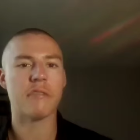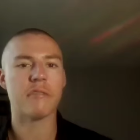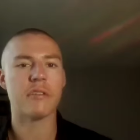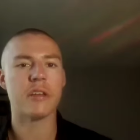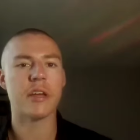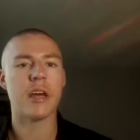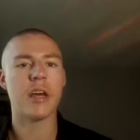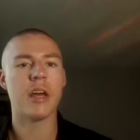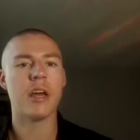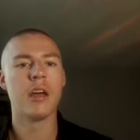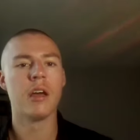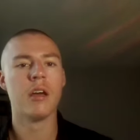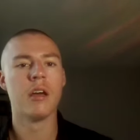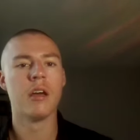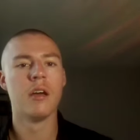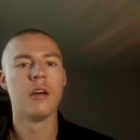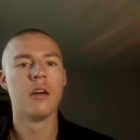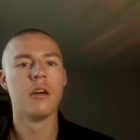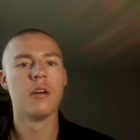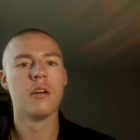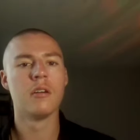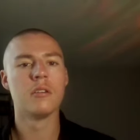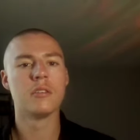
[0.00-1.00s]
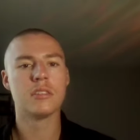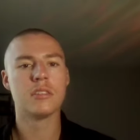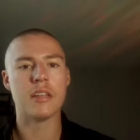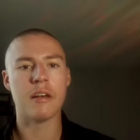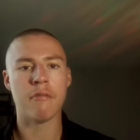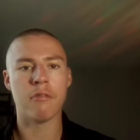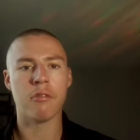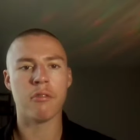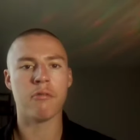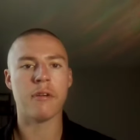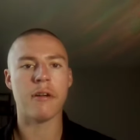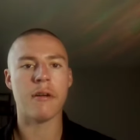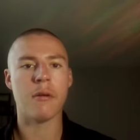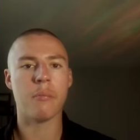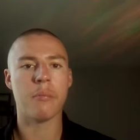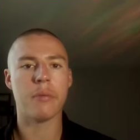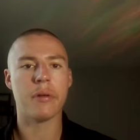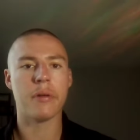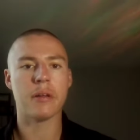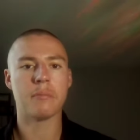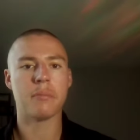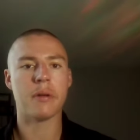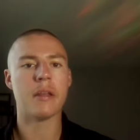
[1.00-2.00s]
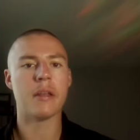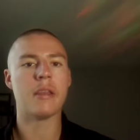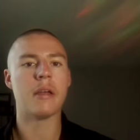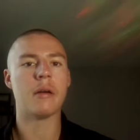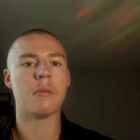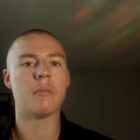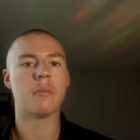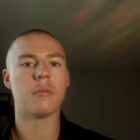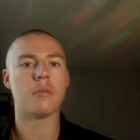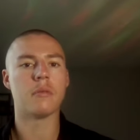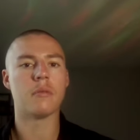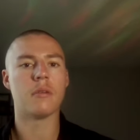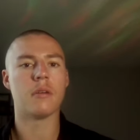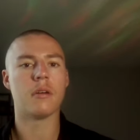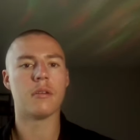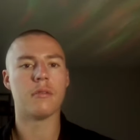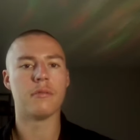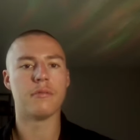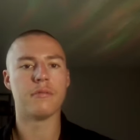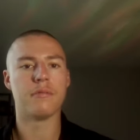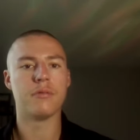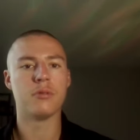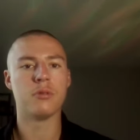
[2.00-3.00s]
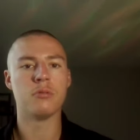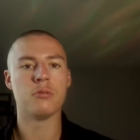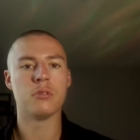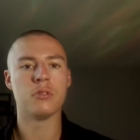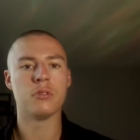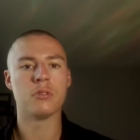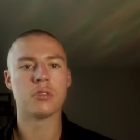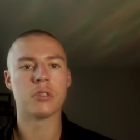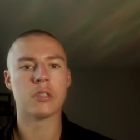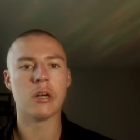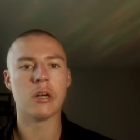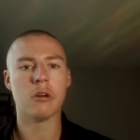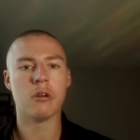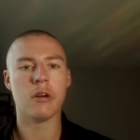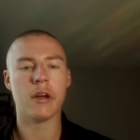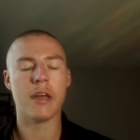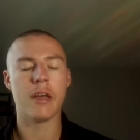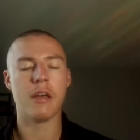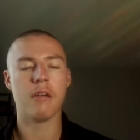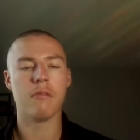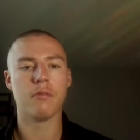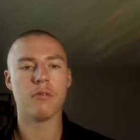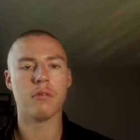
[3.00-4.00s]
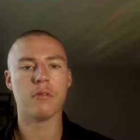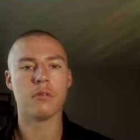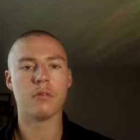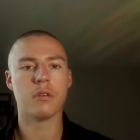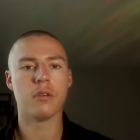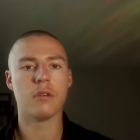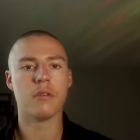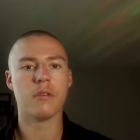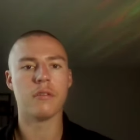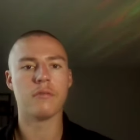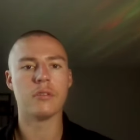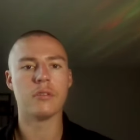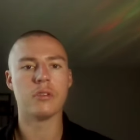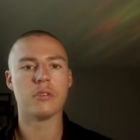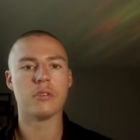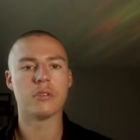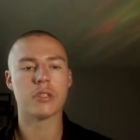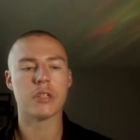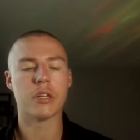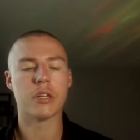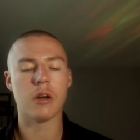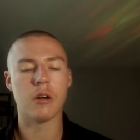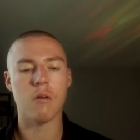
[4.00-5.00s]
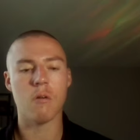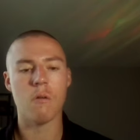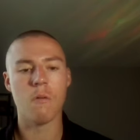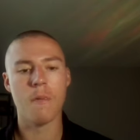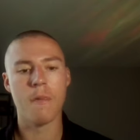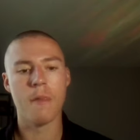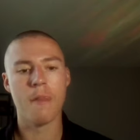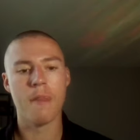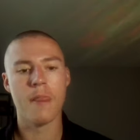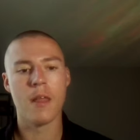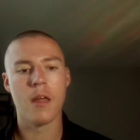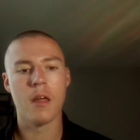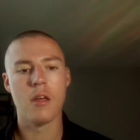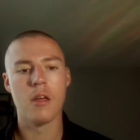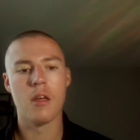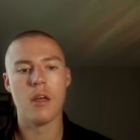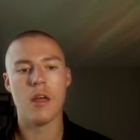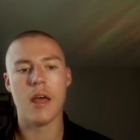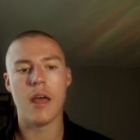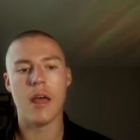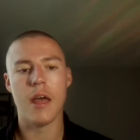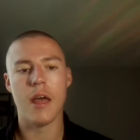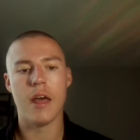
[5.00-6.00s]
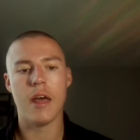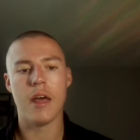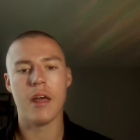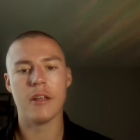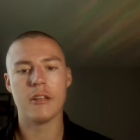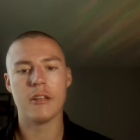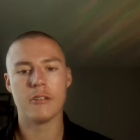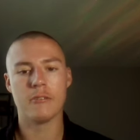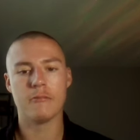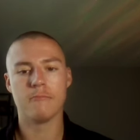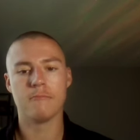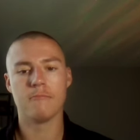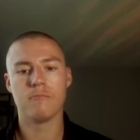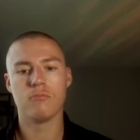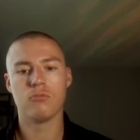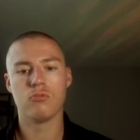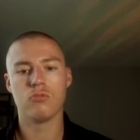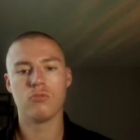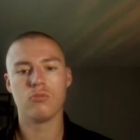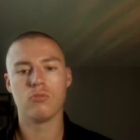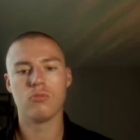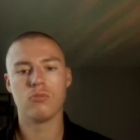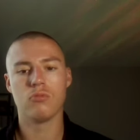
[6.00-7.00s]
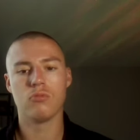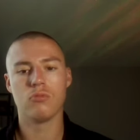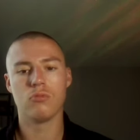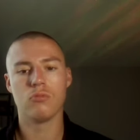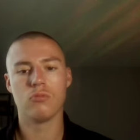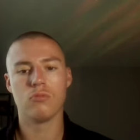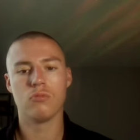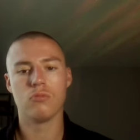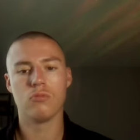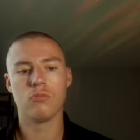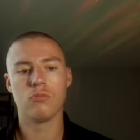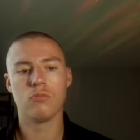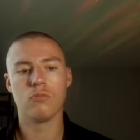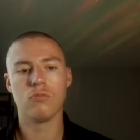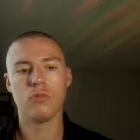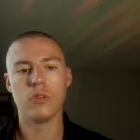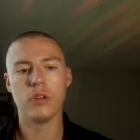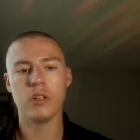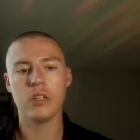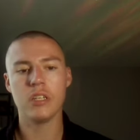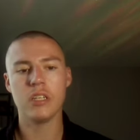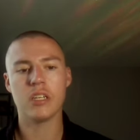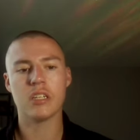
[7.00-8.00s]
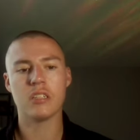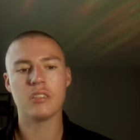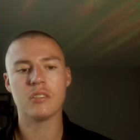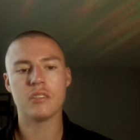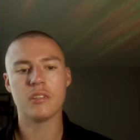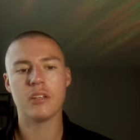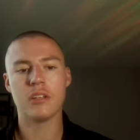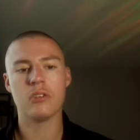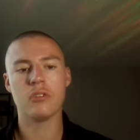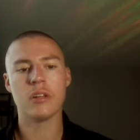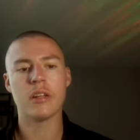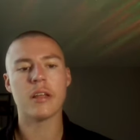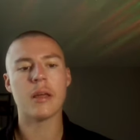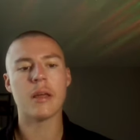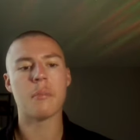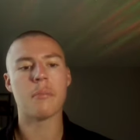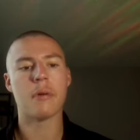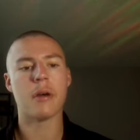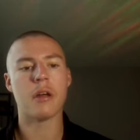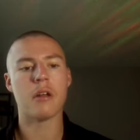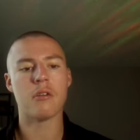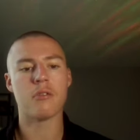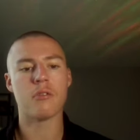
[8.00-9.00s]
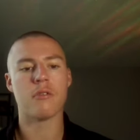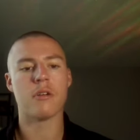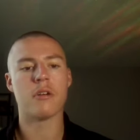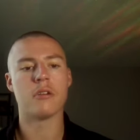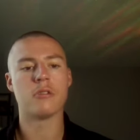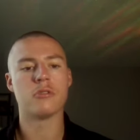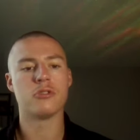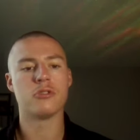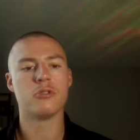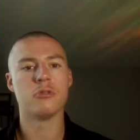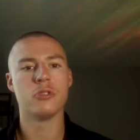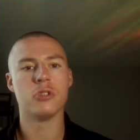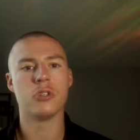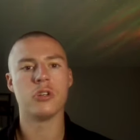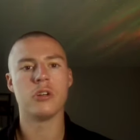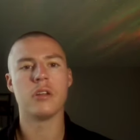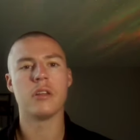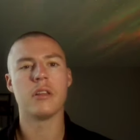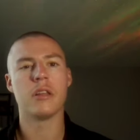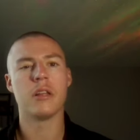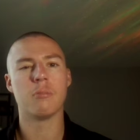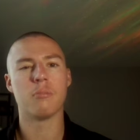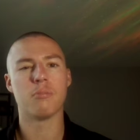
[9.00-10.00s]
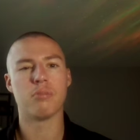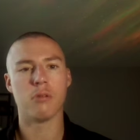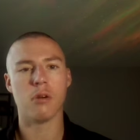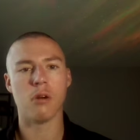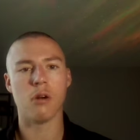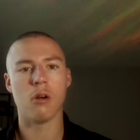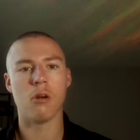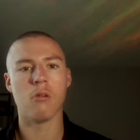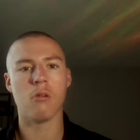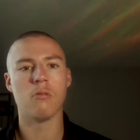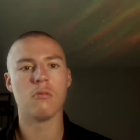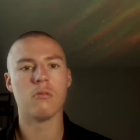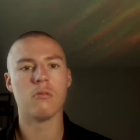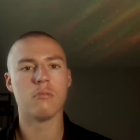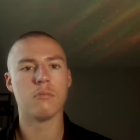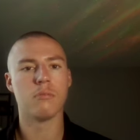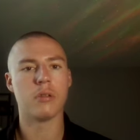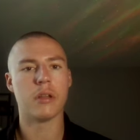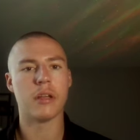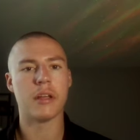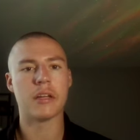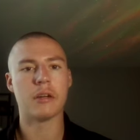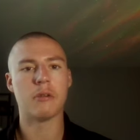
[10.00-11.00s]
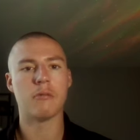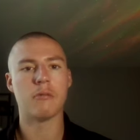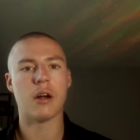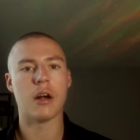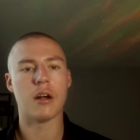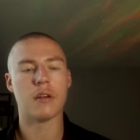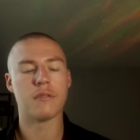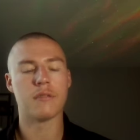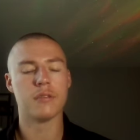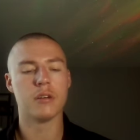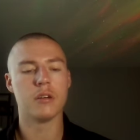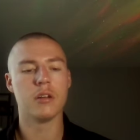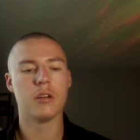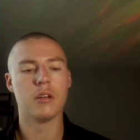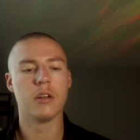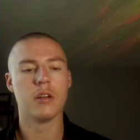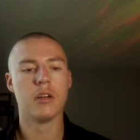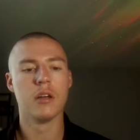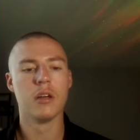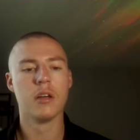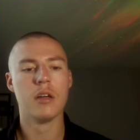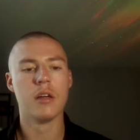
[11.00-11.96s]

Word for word: Crevier, seventh round pick by them a few years ago, a handful of years ago and really continue to get better throughout junior and then pro playing in Rockford.